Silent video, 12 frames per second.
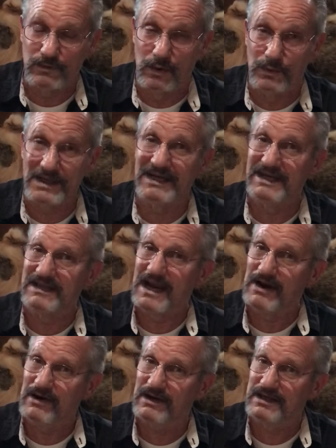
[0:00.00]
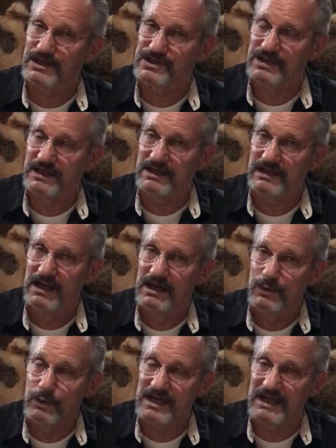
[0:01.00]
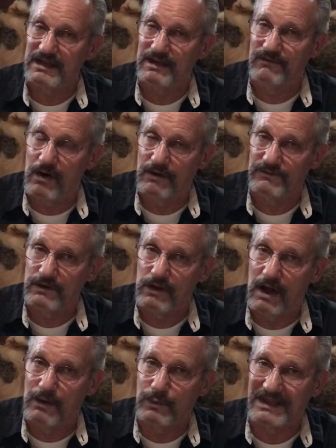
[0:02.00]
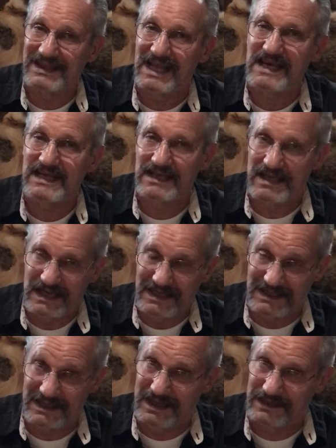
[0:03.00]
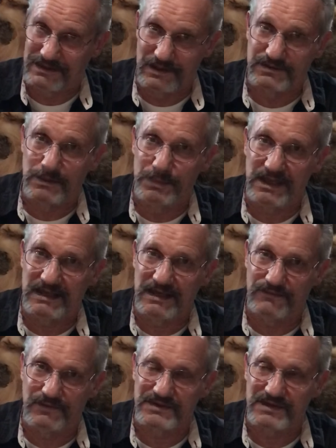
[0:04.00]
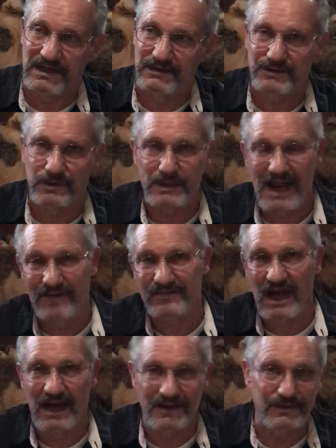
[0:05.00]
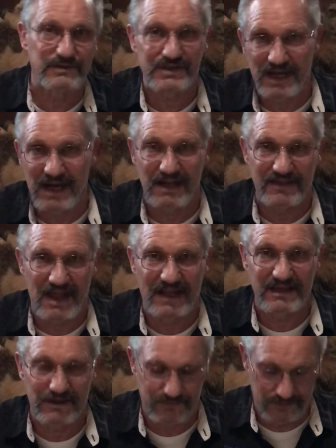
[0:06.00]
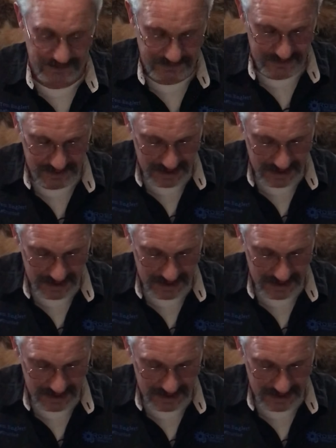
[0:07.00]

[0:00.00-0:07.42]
When we get into air conditioning, we get involved a lot with latent heat, and there's a big difference there. So we have to understand that difference.